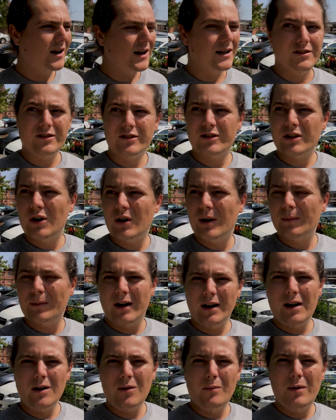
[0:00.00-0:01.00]
So I'm
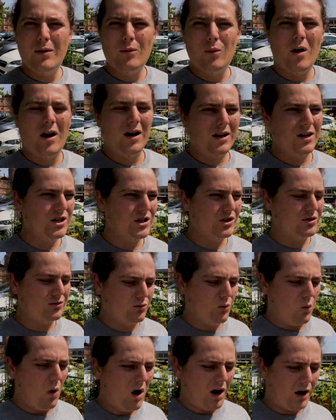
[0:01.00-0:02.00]
kind of been walking
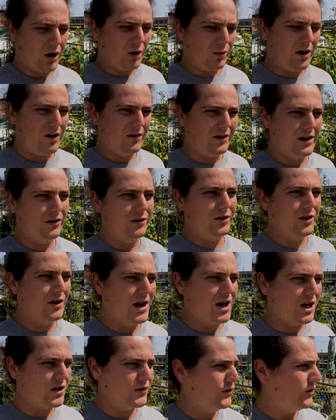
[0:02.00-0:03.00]
around downtown
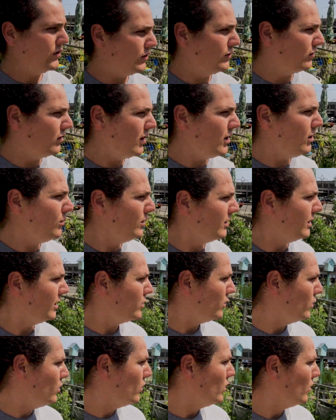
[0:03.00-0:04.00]
Asheville. There's a lot of really
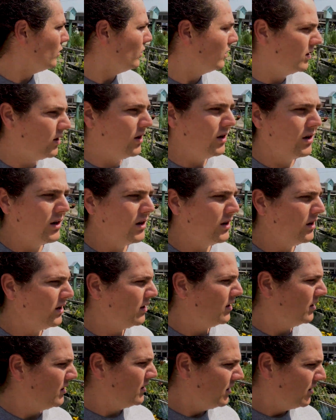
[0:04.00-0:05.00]
cool,
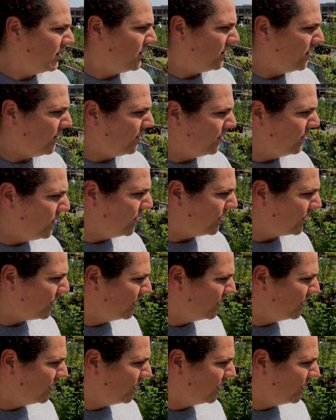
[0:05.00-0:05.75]
oh look,